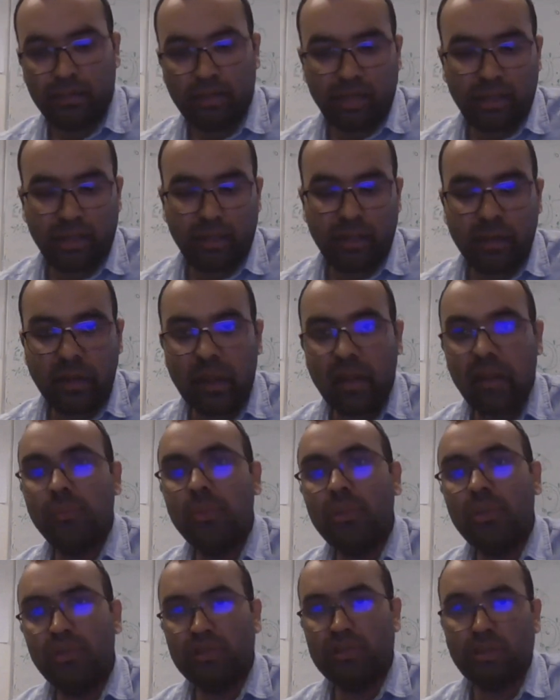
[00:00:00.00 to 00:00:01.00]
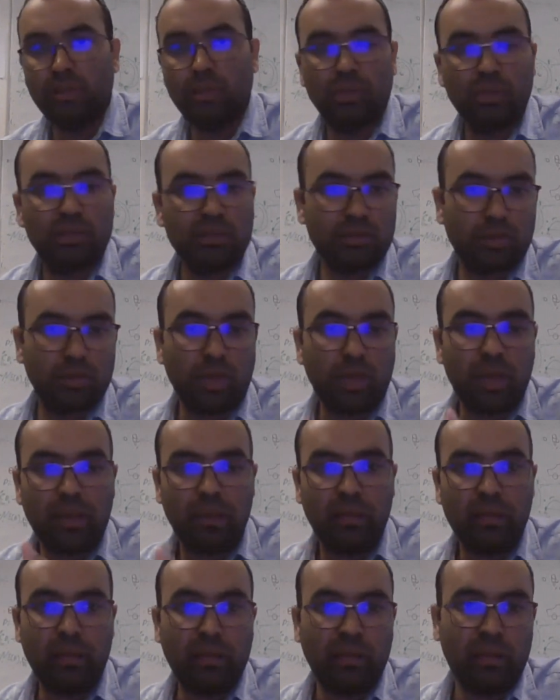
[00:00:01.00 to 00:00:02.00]
randomly distributed, so
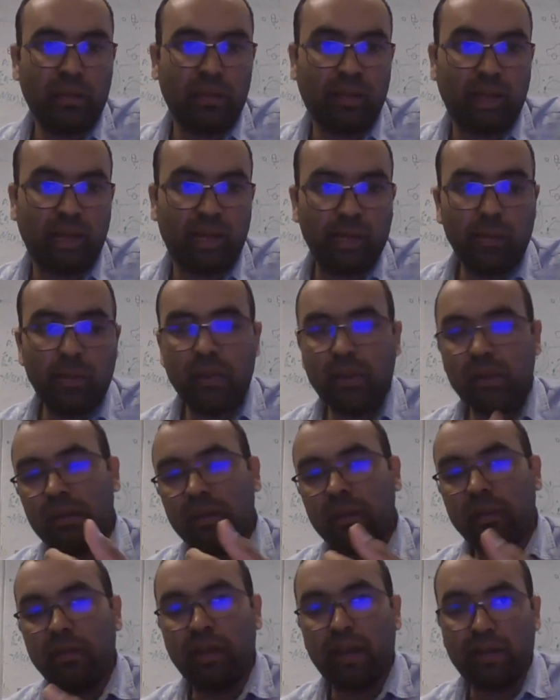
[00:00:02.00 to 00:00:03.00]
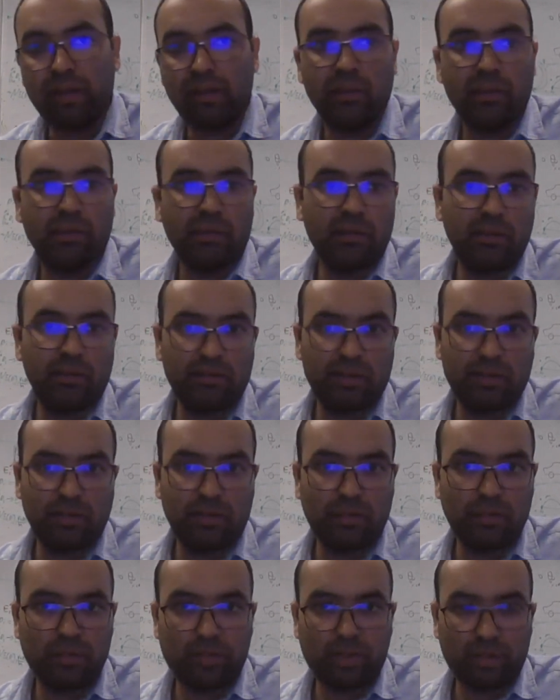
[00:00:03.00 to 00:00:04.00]
independently and identically
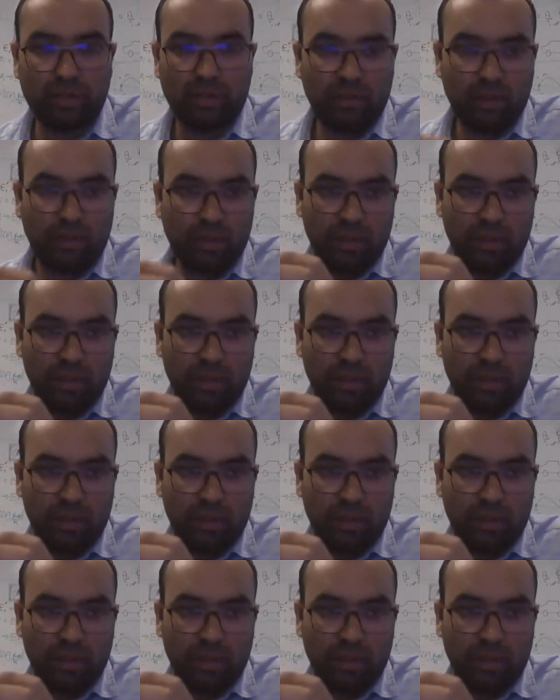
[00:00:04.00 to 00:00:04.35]
distributed